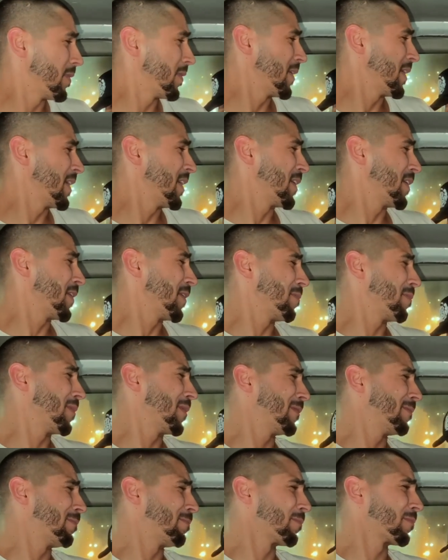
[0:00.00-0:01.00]
There you go,
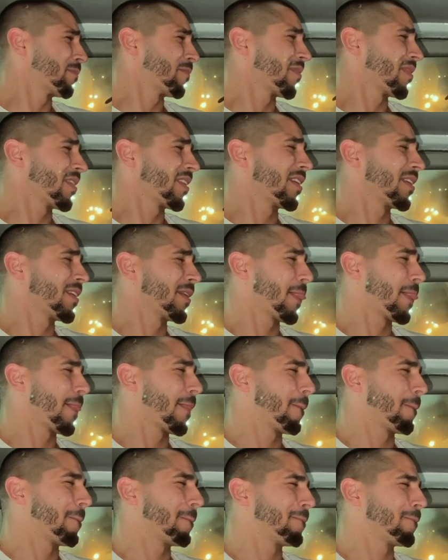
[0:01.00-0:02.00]
bro. It's nasty,
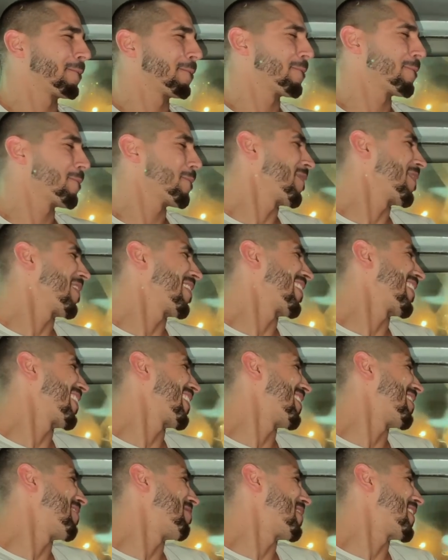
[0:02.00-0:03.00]
isn't it?
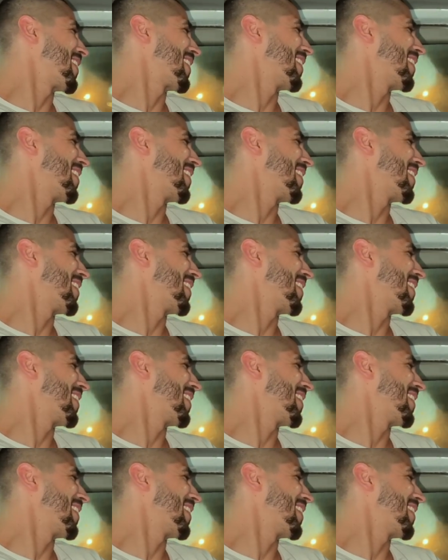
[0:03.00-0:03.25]
Alhamdulillah.